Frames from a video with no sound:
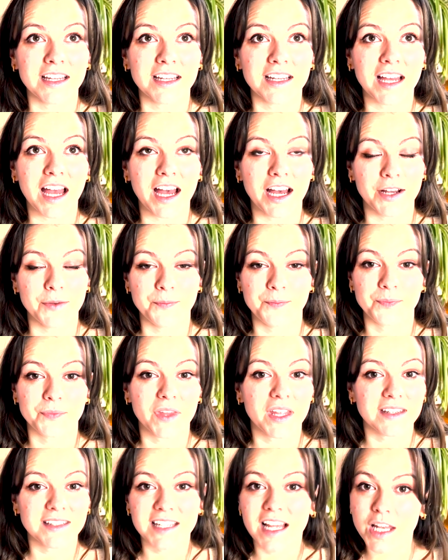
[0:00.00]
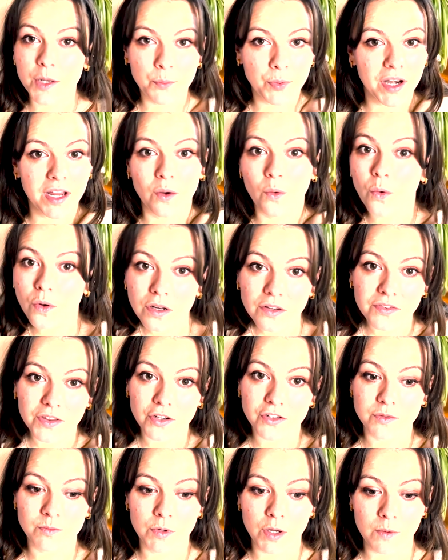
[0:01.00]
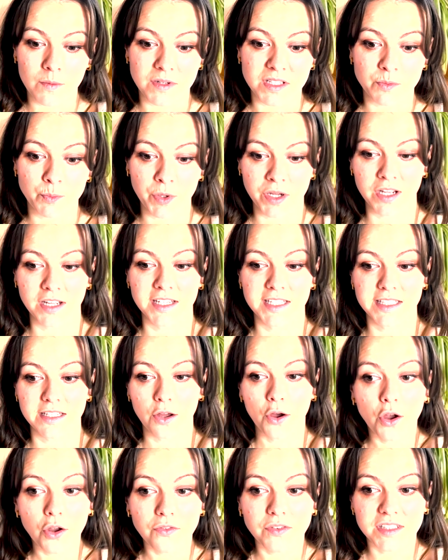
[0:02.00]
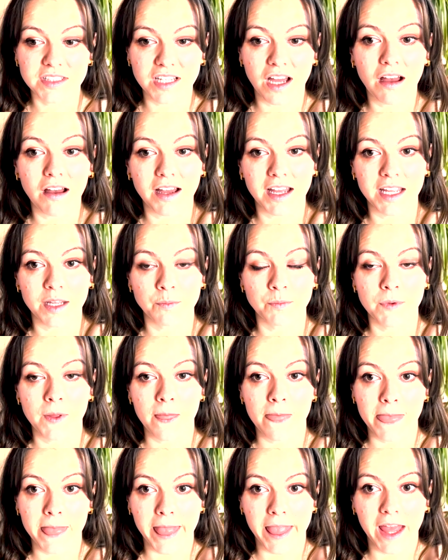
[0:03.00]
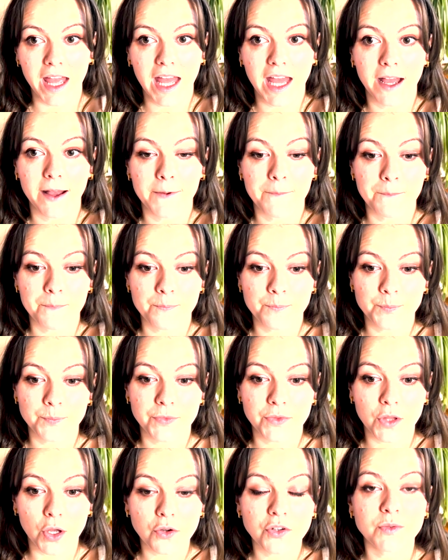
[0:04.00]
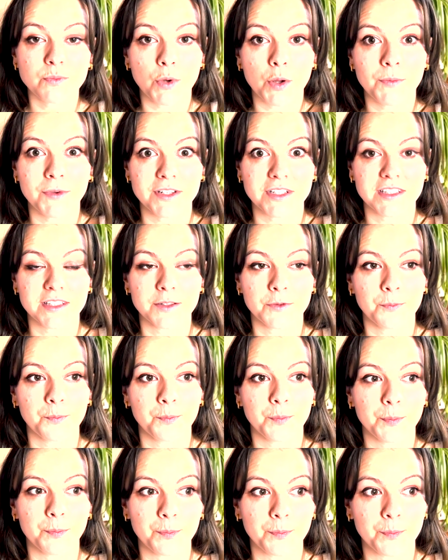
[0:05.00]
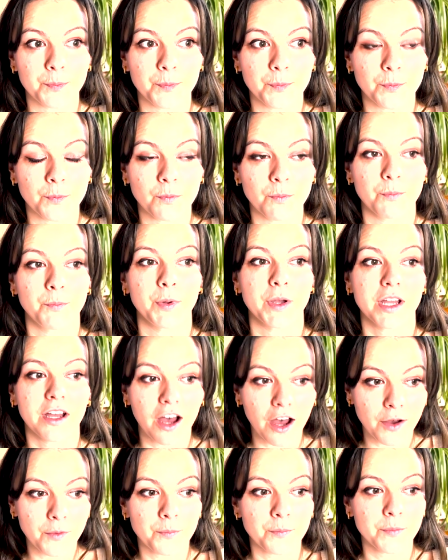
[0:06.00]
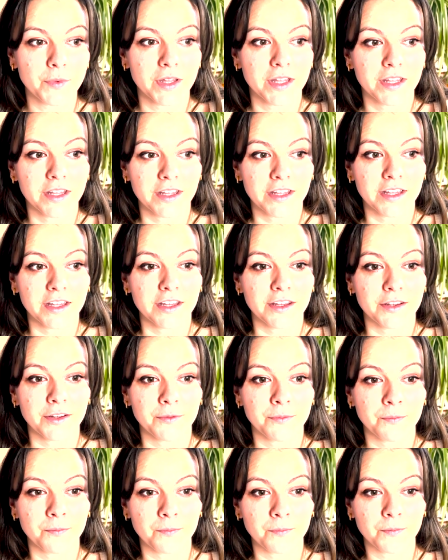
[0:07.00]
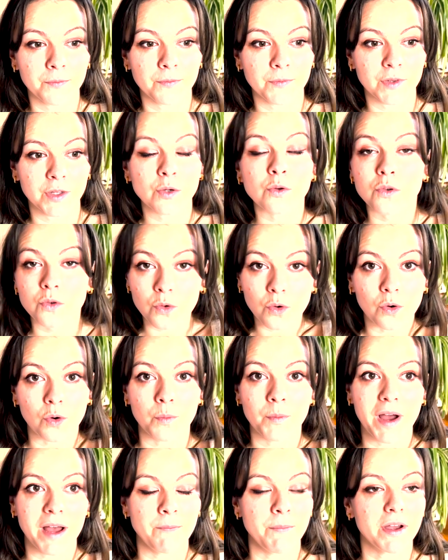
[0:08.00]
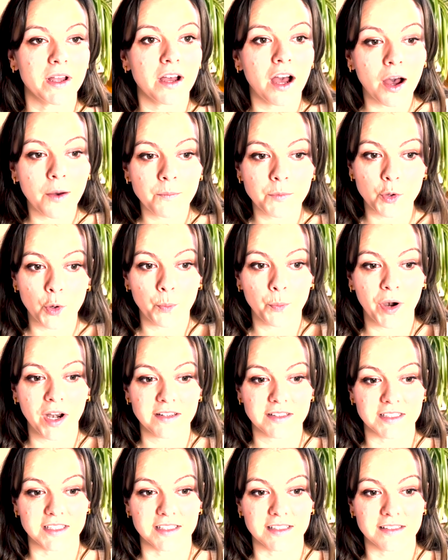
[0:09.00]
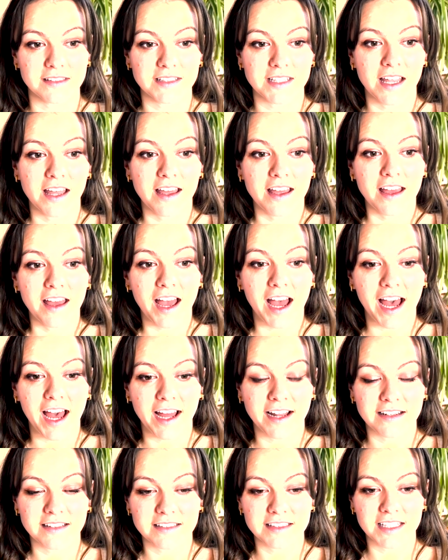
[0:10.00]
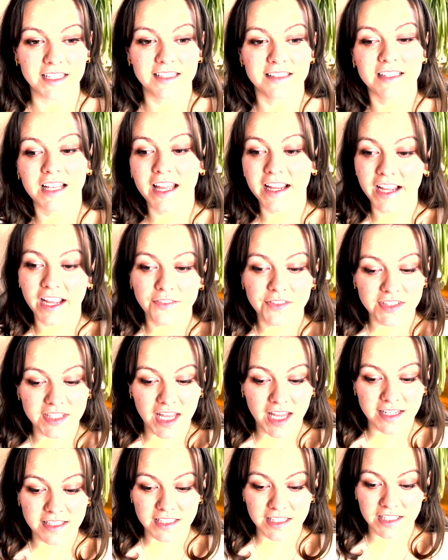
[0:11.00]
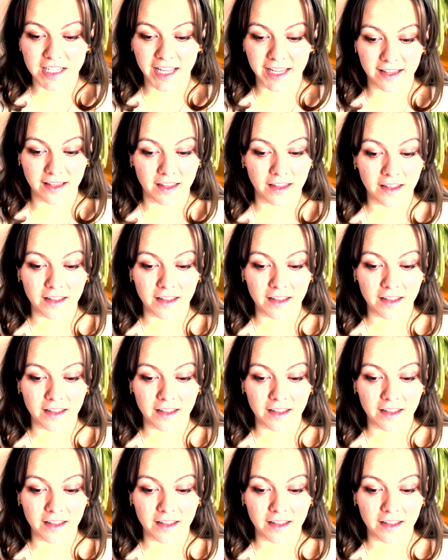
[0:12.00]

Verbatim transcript: um, celebrate all of those moments because over time those moments become your norm and become your presence and it's like I've said, like